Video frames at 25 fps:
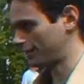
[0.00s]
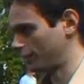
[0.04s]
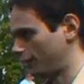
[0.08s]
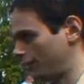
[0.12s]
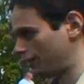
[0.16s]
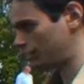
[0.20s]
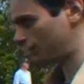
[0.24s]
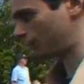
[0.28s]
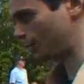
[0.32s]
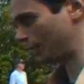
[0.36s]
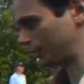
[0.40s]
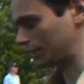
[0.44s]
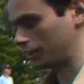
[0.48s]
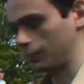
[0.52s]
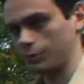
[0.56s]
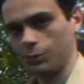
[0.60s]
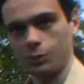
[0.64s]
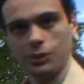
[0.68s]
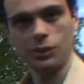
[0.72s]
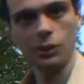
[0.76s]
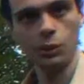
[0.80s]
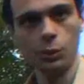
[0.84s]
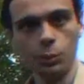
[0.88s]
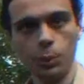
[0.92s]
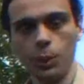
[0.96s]
So this is actually
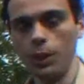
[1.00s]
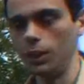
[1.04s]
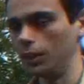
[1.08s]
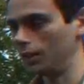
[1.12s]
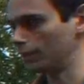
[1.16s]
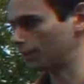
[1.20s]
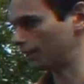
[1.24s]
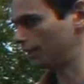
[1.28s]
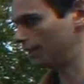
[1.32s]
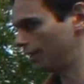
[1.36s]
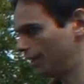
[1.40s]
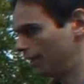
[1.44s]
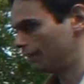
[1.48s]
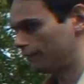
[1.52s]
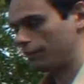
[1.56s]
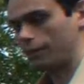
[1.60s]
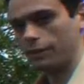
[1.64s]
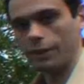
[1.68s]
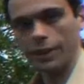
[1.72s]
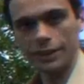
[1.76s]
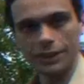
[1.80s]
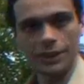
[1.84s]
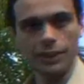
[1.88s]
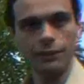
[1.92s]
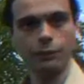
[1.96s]
still work. They've
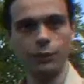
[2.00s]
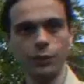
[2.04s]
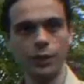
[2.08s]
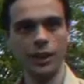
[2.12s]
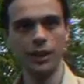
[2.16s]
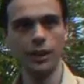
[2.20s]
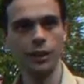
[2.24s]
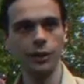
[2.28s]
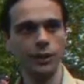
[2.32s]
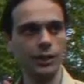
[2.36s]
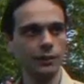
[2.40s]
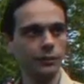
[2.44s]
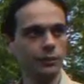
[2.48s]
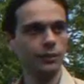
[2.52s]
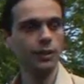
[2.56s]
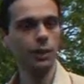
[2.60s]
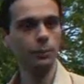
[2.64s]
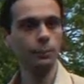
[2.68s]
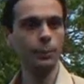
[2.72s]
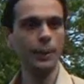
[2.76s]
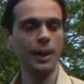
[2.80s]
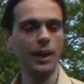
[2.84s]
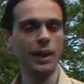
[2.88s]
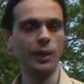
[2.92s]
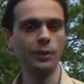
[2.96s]
actually fully loaded it with
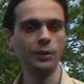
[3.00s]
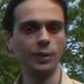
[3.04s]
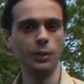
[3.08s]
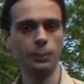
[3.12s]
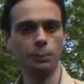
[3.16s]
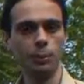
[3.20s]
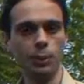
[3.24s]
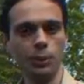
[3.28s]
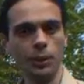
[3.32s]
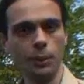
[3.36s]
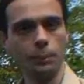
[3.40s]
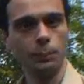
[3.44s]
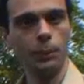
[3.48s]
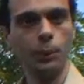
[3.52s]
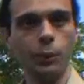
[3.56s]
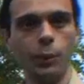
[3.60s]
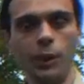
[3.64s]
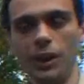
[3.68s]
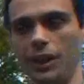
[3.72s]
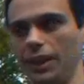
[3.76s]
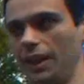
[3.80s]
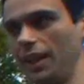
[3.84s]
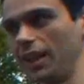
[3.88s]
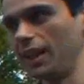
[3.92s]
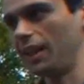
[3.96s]
gunpowder and put the ball
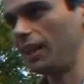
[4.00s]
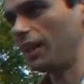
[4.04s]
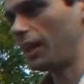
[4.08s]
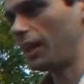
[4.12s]
in there.